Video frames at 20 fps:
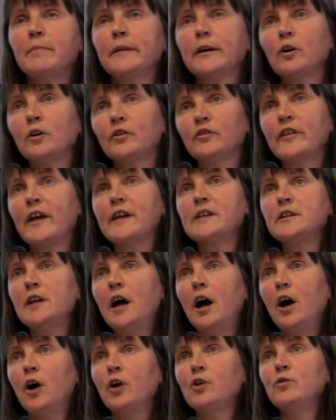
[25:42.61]
because they
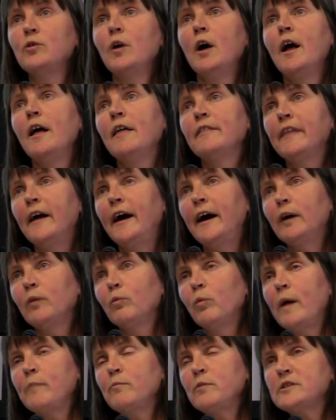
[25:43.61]
know
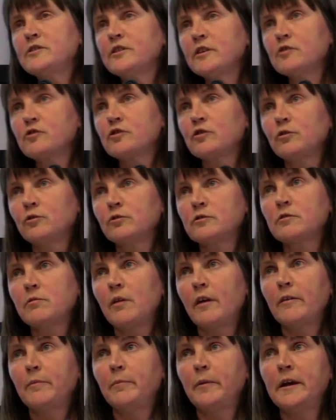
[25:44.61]
that when we do talk to
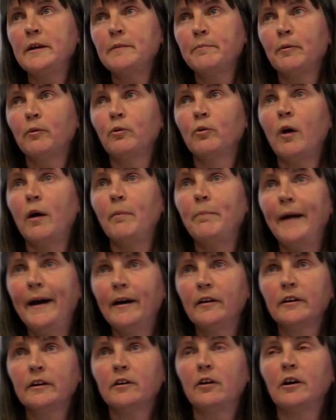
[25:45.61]
other people
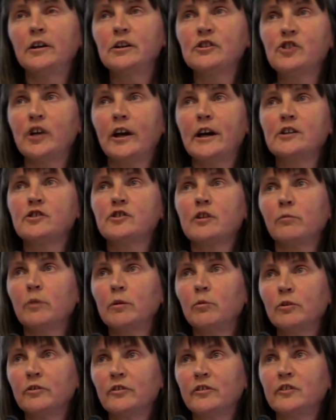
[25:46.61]
about the kind of change that
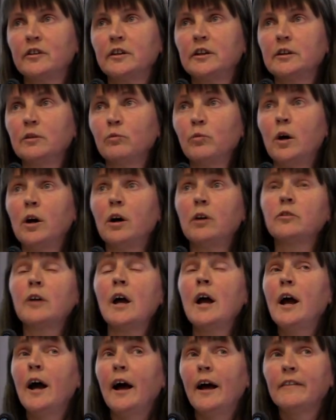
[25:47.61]
we want to see in the
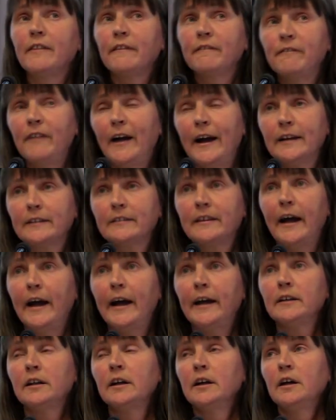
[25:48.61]
world, and the fact
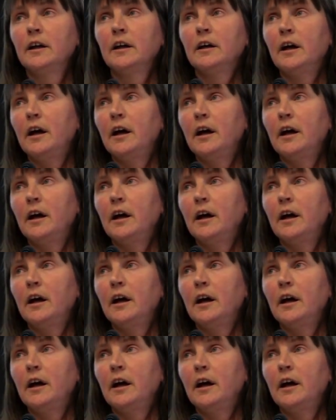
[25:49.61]
that